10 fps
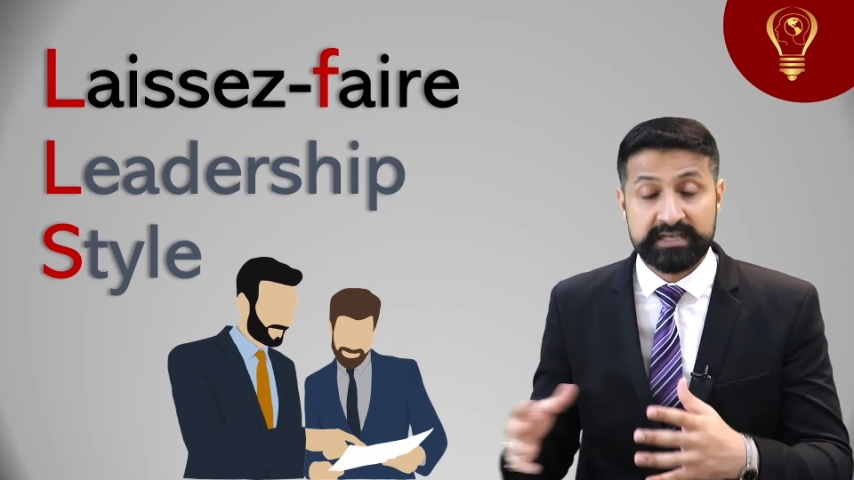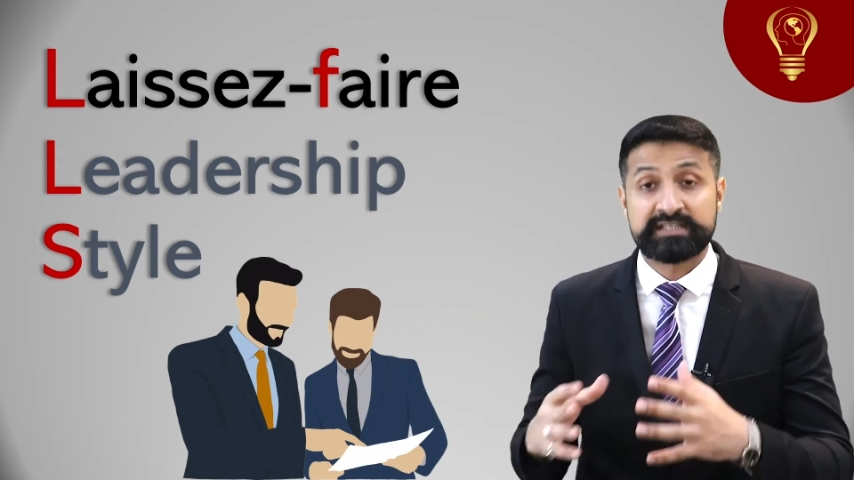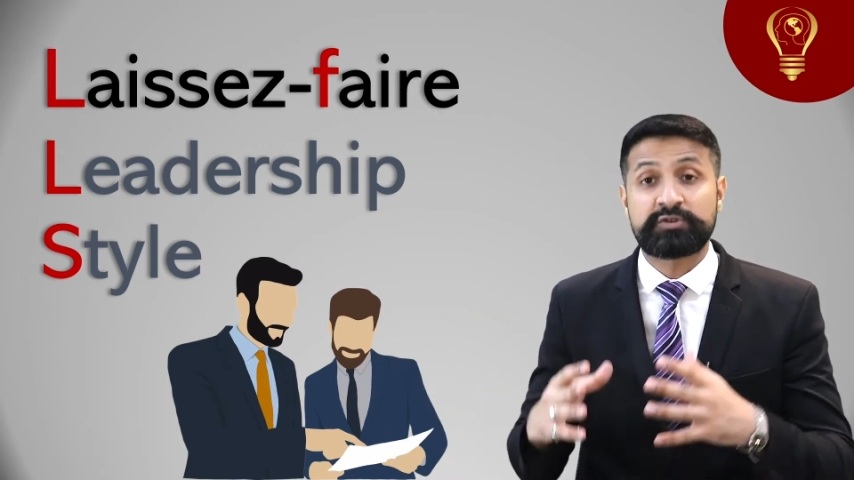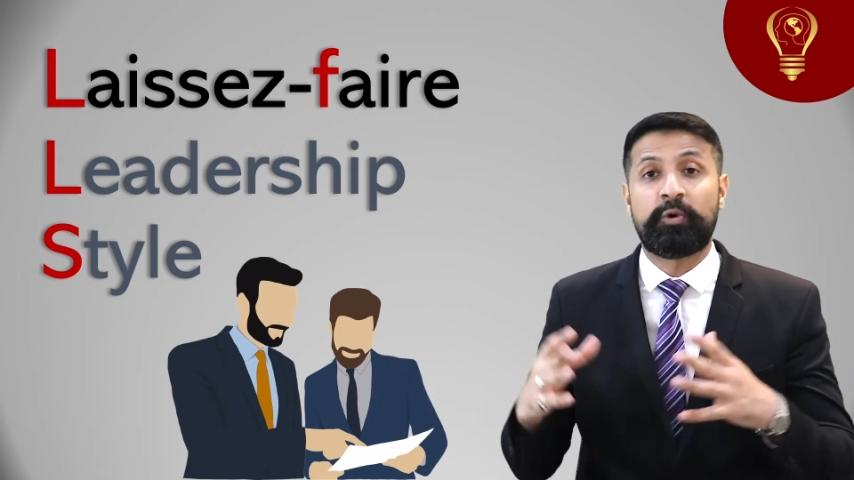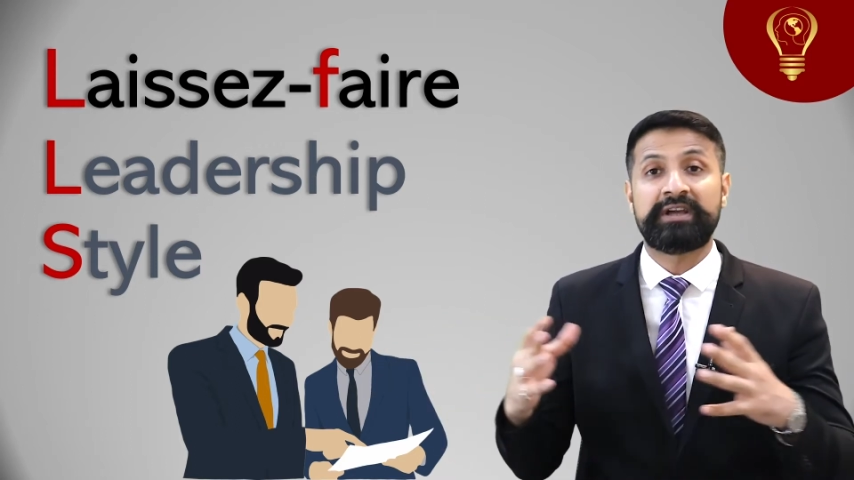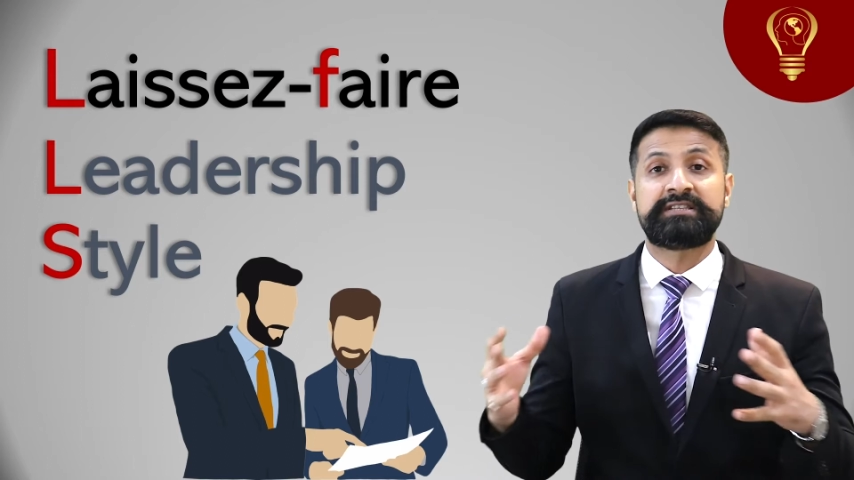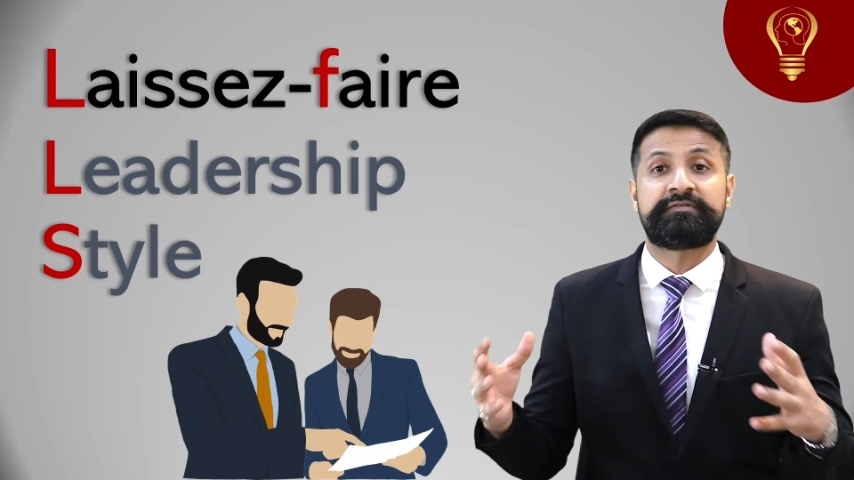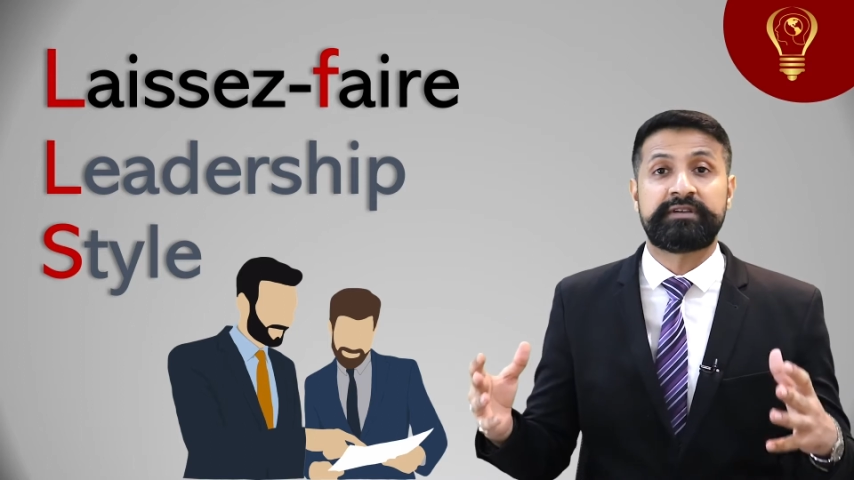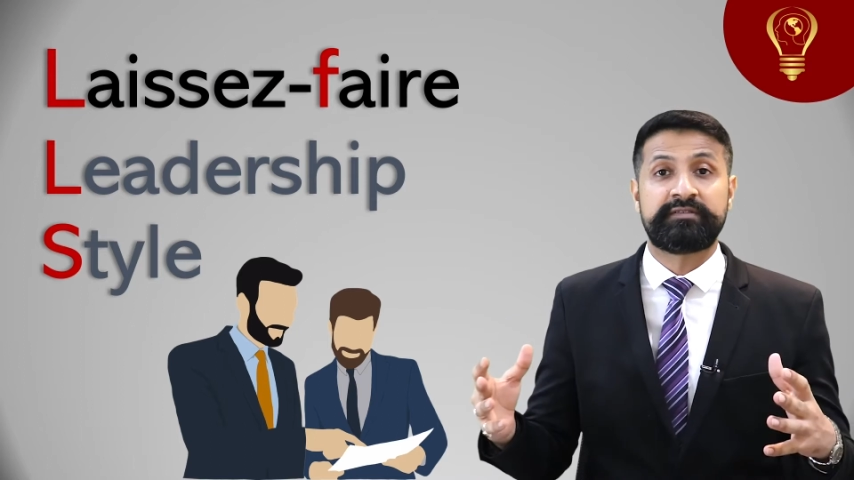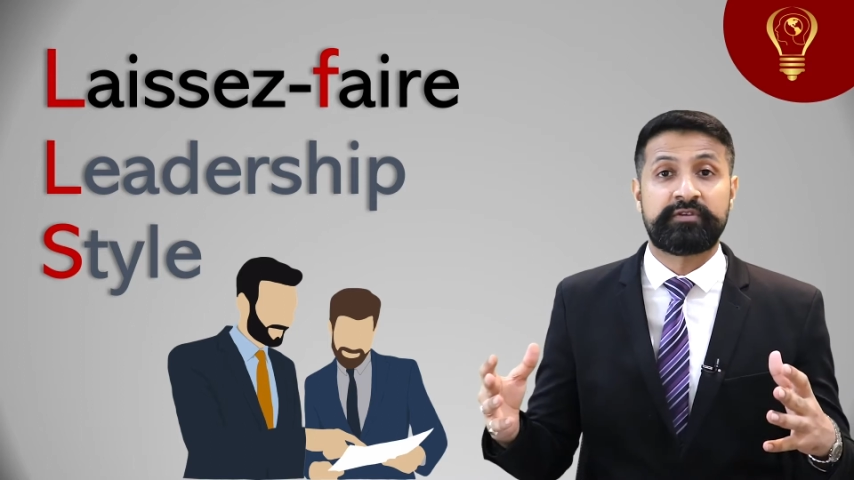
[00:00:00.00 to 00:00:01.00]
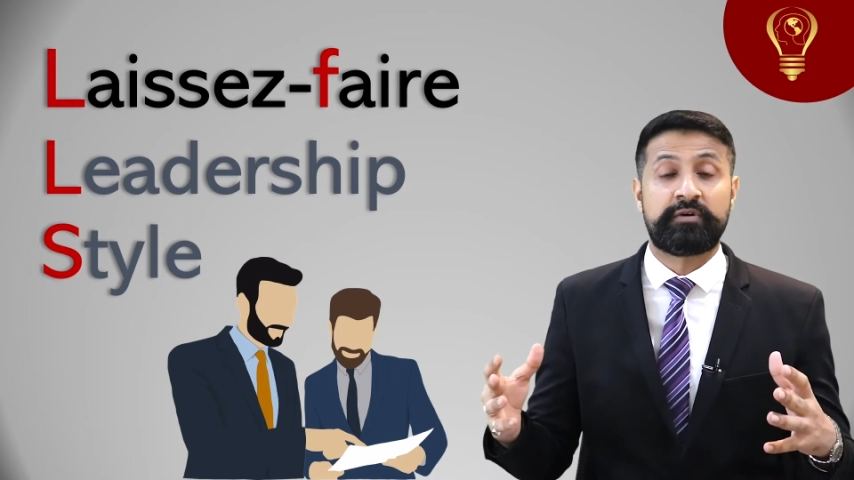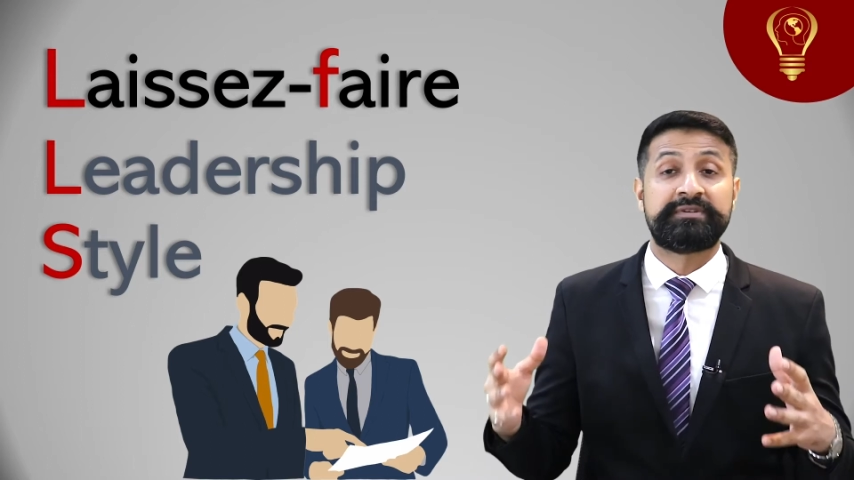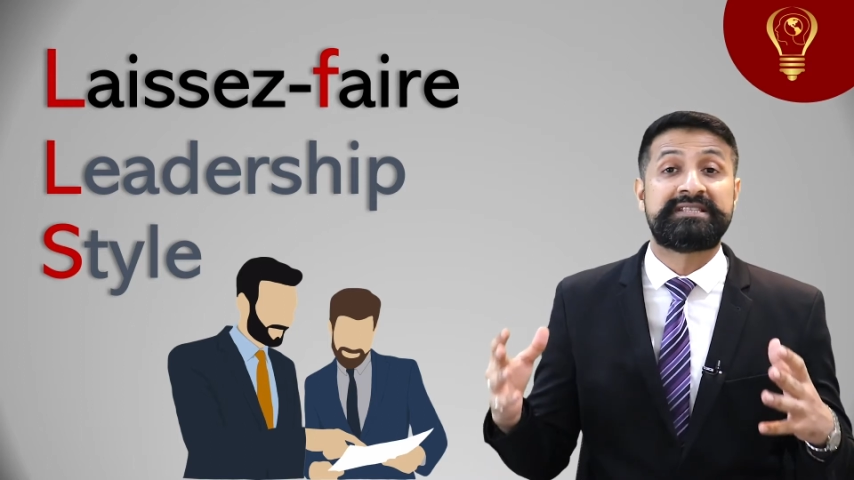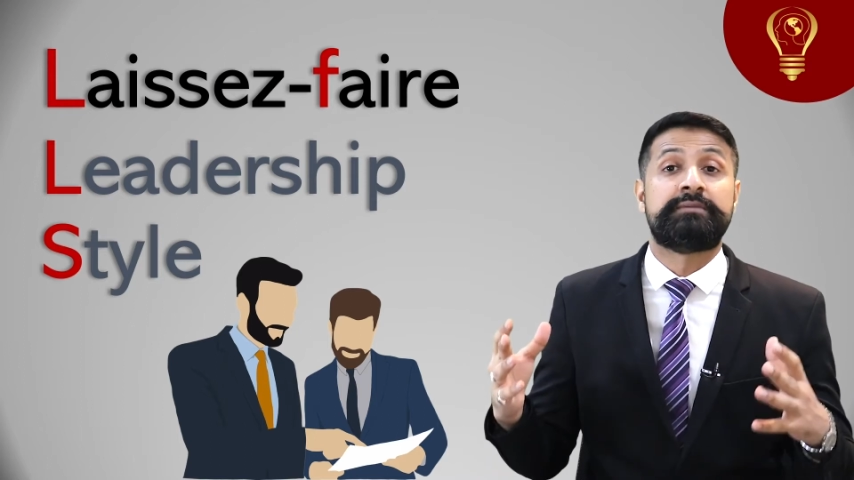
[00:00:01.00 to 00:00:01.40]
It's quite different from